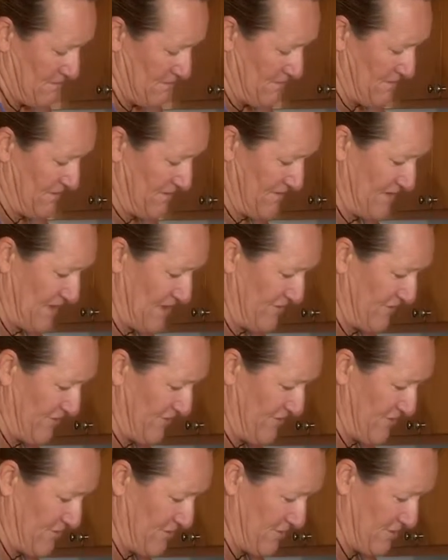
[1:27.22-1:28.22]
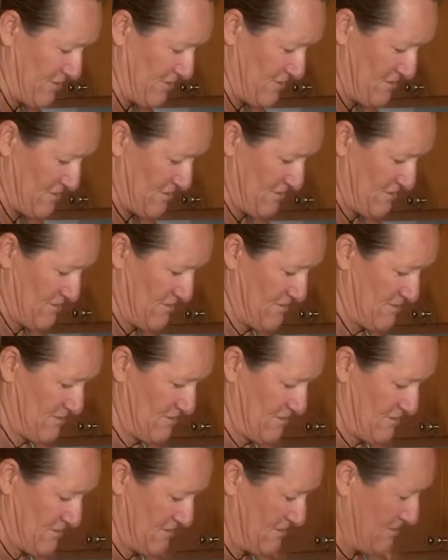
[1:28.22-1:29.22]
Rinse out your,
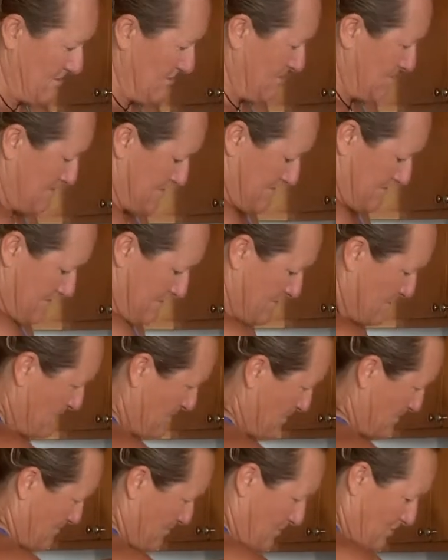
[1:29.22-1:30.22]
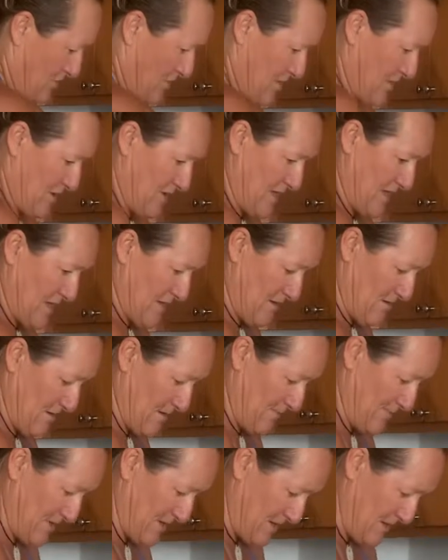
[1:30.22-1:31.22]
put all your gear
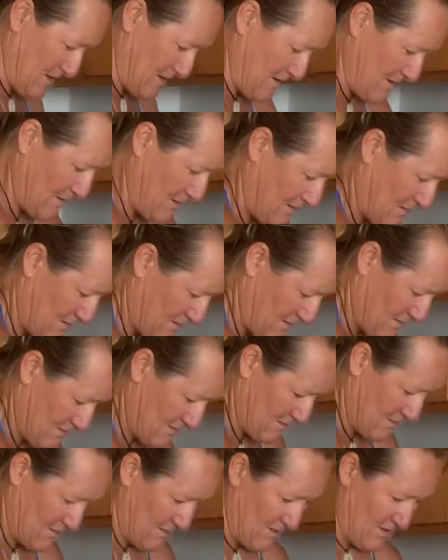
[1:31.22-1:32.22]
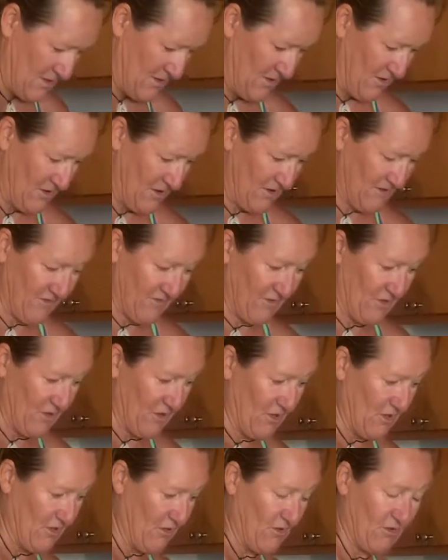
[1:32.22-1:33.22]
up there. You're good to
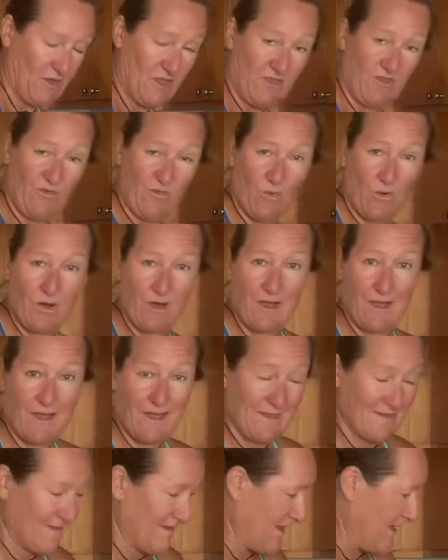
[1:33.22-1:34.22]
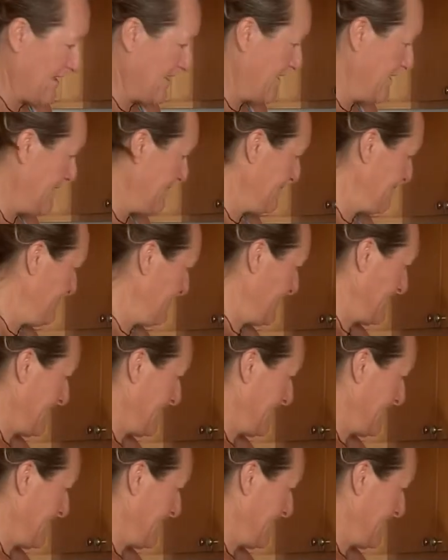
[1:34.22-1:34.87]
go. Get to work on time.